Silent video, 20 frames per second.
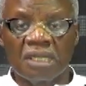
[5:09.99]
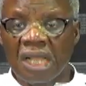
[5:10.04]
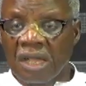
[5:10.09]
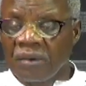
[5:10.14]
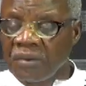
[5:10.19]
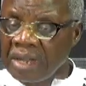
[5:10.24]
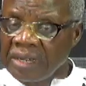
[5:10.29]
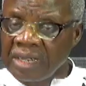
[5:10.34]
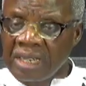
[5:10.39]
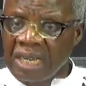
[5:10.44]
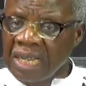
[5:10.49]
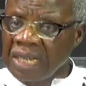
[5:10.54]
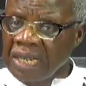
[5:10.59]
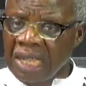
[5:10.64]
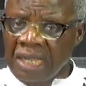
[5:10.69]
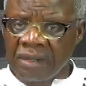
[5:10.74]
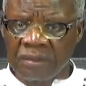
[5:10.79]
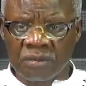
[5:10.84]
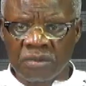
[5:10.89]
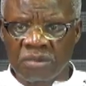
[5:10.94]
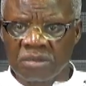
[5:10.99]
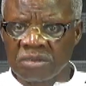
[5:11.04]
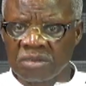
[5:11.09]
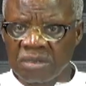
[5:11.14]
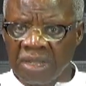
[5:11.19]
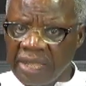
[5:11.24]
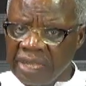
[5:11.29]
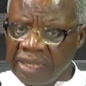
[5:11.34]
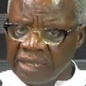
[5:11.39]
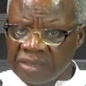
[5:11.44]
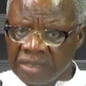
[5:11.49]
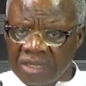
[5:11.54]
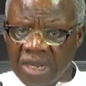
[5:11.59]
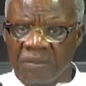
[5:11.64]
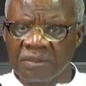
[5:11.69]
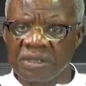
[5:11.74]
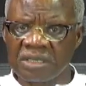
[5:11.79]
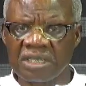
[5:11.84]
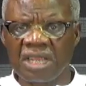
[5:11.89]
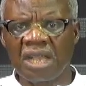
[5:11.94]
Ewurade na na don so e hira
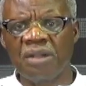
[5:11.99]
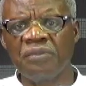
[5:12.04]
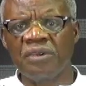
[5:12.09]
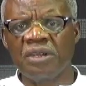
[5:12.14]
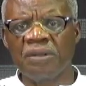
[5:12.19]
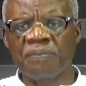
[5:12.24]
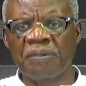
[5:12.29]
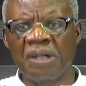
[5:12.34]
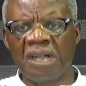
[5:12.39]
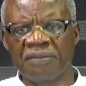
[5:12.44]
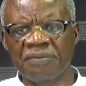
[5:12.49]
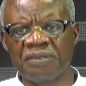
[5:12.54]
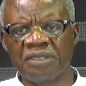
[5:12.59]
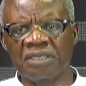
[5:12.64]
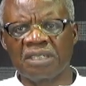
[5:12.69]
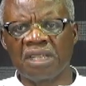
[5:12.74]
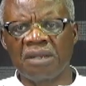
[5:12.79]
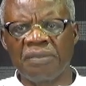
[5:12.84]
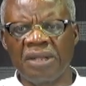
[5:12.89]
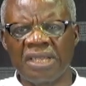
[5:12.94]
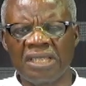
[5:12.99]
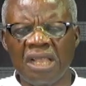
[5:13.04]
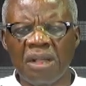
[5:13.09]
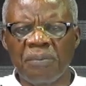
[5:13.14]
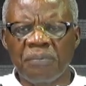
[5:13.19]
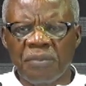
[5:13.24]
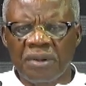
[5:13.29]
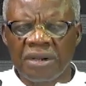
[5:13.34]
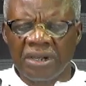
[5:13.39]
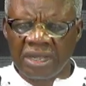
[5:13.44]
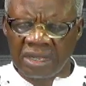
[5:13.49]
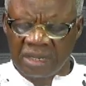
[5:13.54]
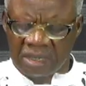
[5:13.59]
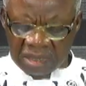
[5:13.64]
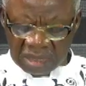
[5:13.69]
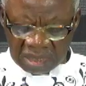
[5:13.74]
me sam repa fi se manya mere